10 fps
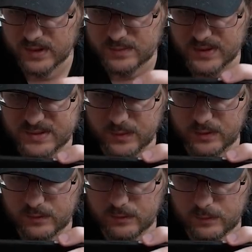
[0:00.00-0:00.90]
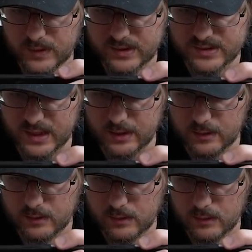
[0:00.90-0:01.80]
we get to pick someone? Pick this guy.
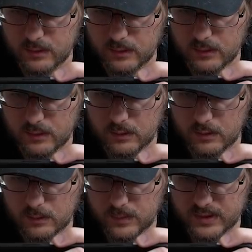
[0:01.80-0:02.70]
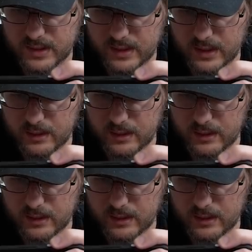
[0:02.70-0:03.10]
Pick that guy.